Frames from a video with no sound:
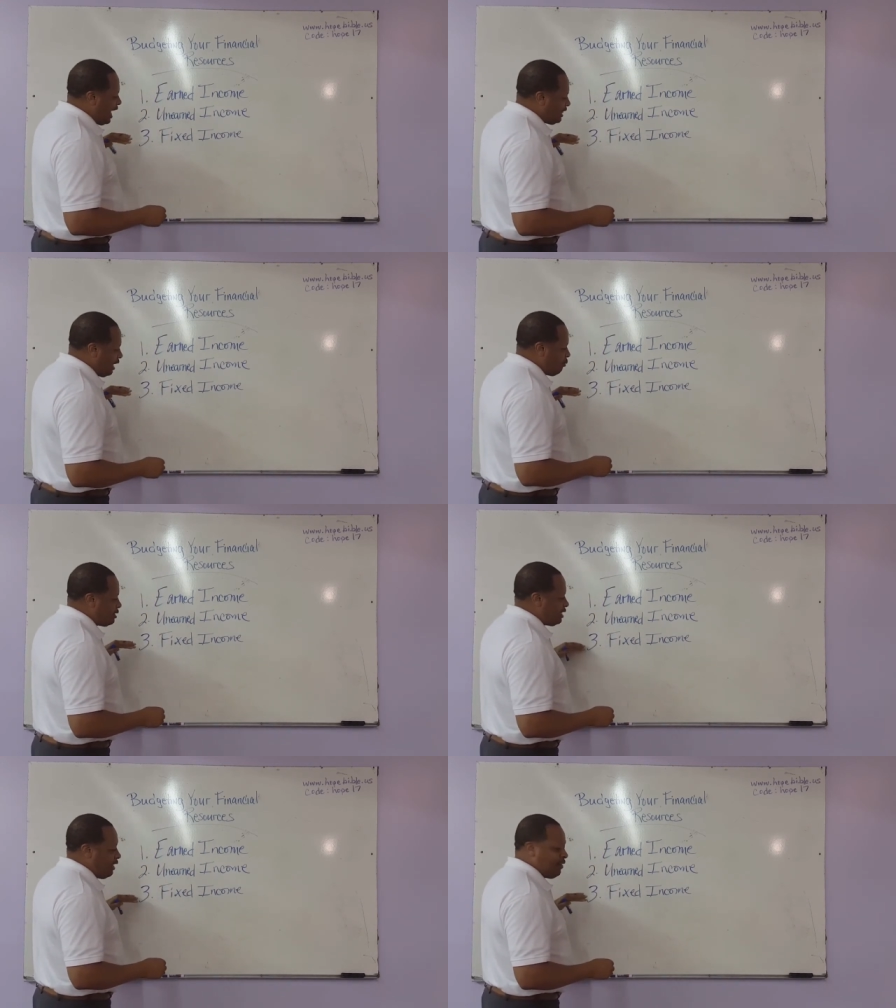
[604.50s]
and they
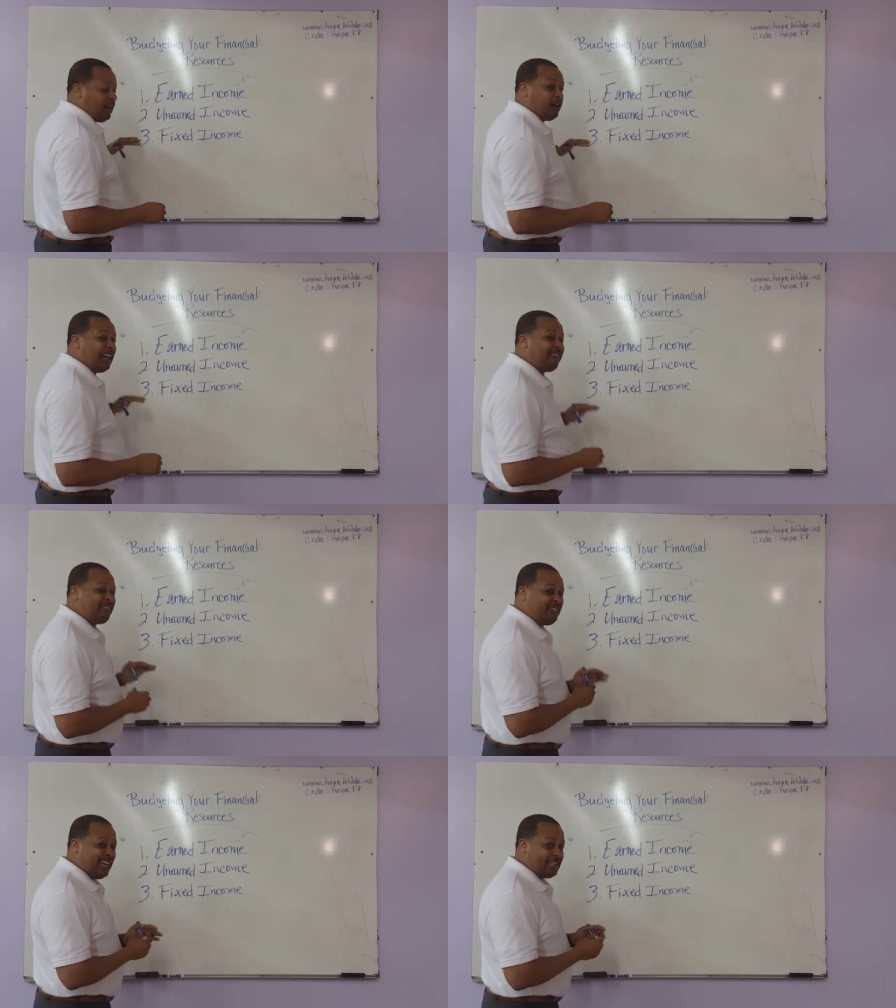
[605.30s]
receive it on a
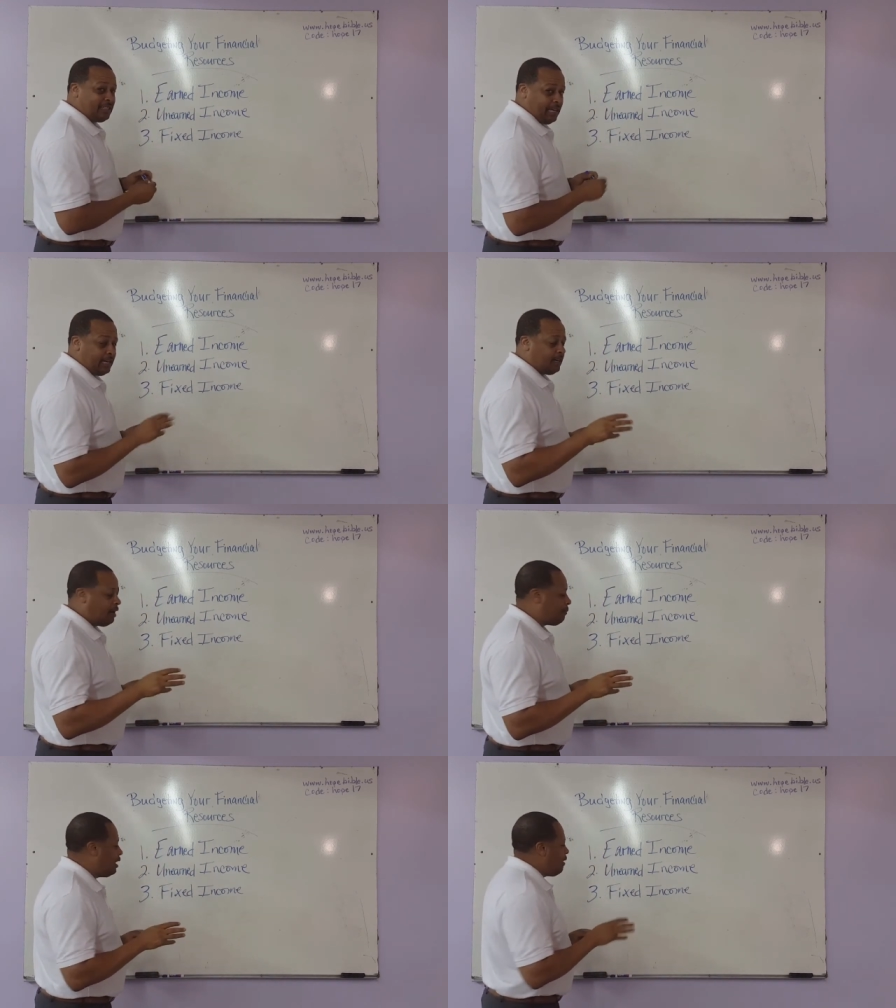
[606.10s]
fixed
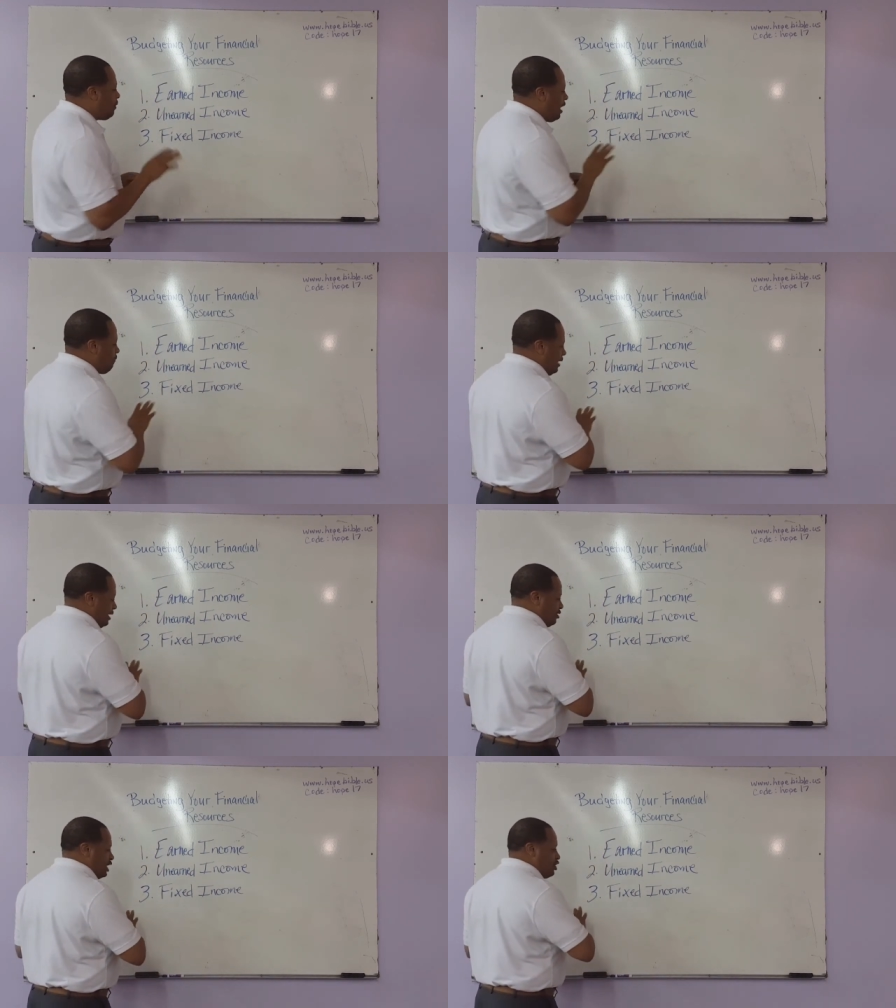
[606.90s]
income. That
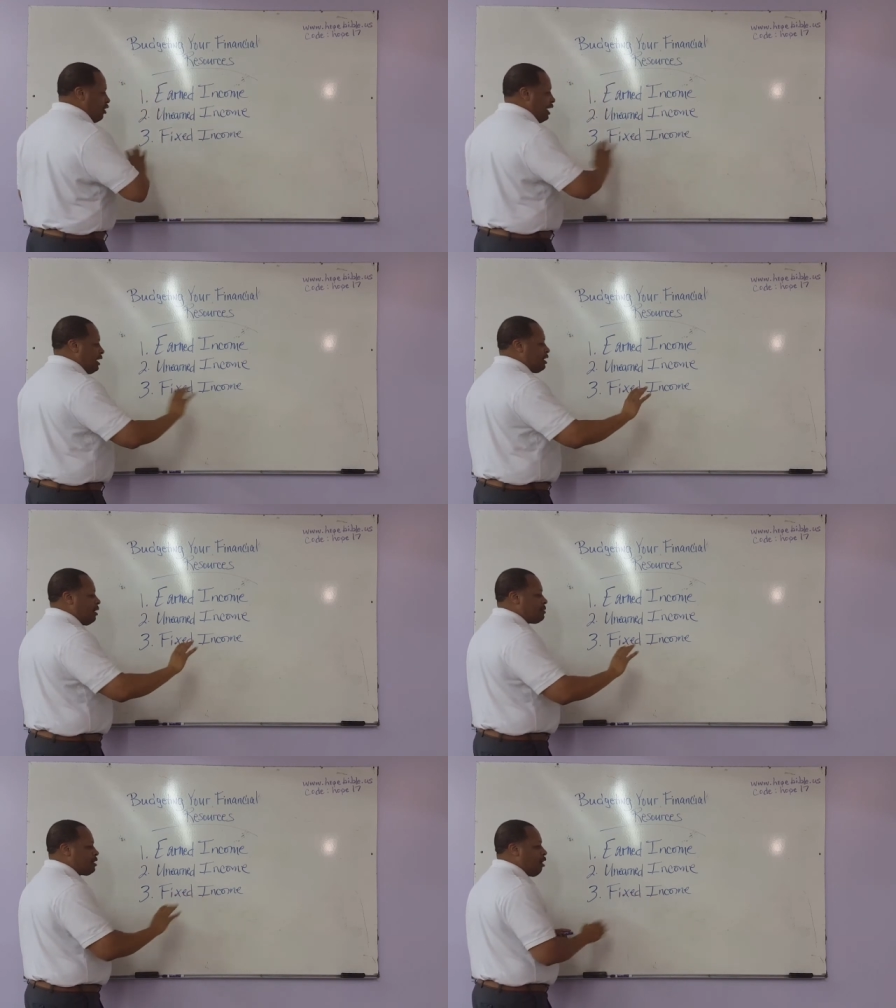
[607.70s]
means that your
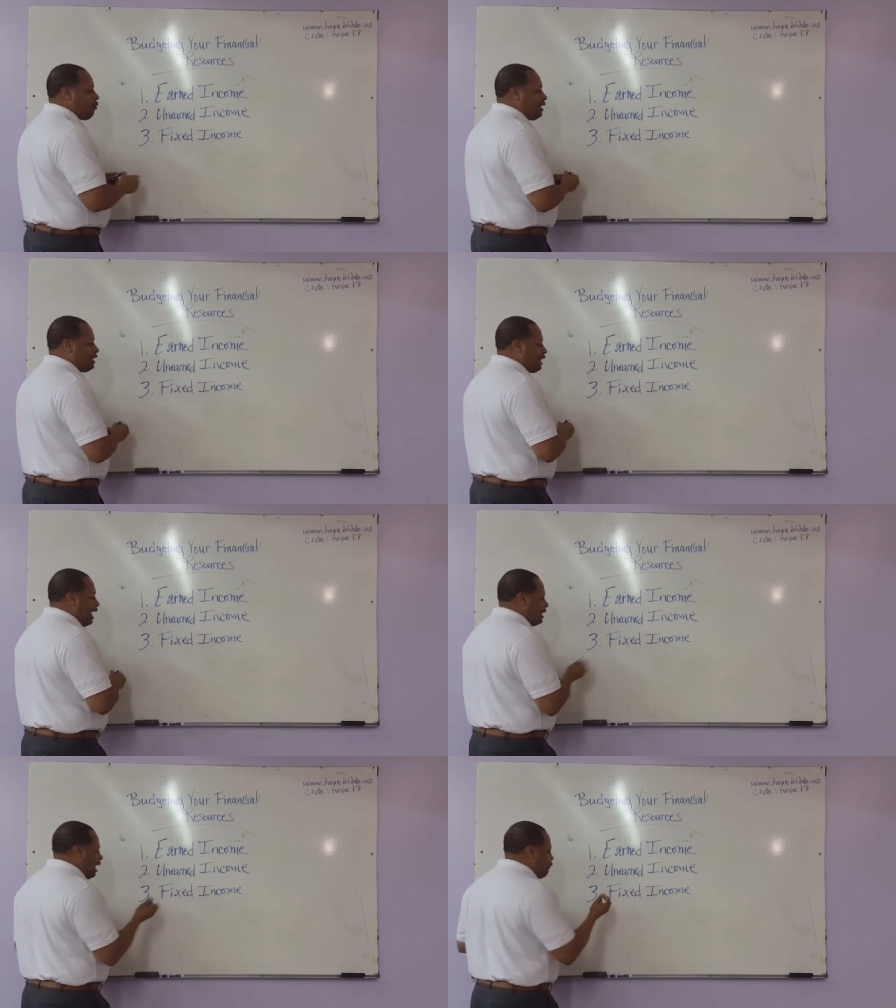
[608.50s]
income is already
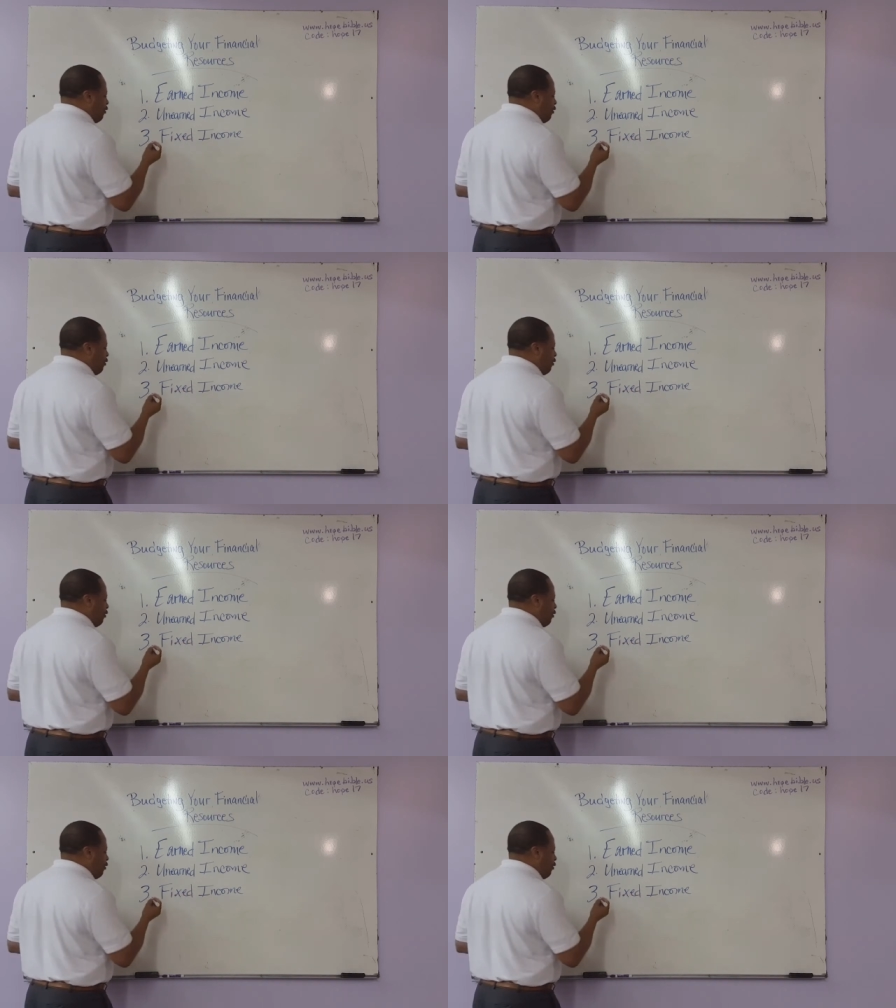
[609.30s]
lined out